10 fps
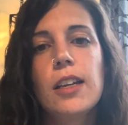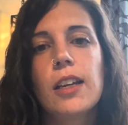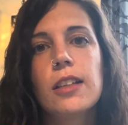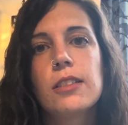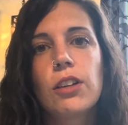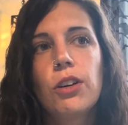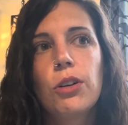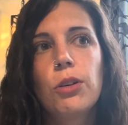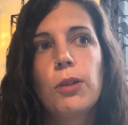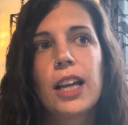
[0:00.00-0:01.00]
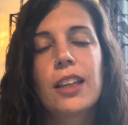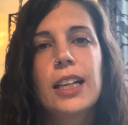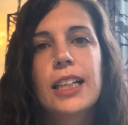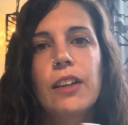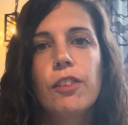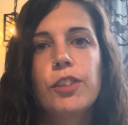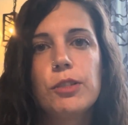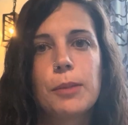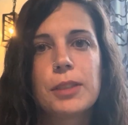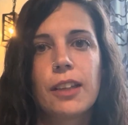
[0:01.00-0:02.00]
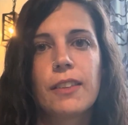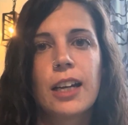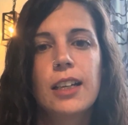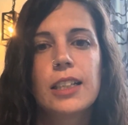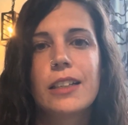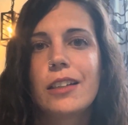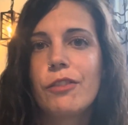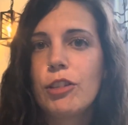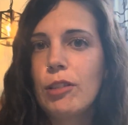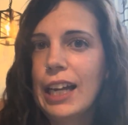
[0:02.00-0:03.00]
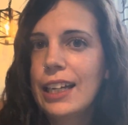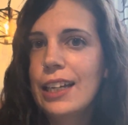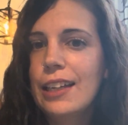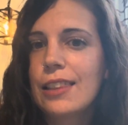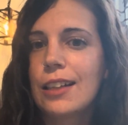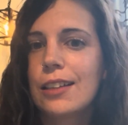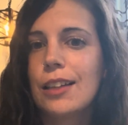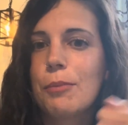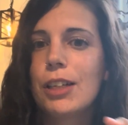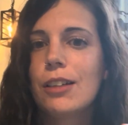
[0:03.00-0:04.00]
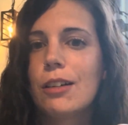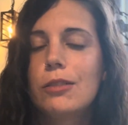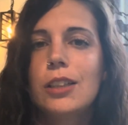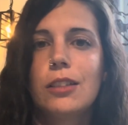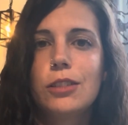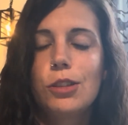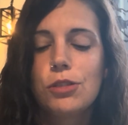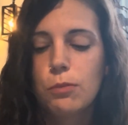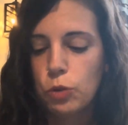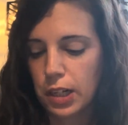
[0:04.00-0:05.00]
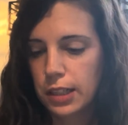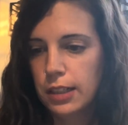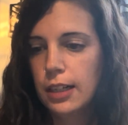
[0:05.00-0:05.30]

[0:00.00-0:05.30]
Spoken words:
And so I thought I'd give a few tips on that, and if you like it, then let me know and I'll do some more.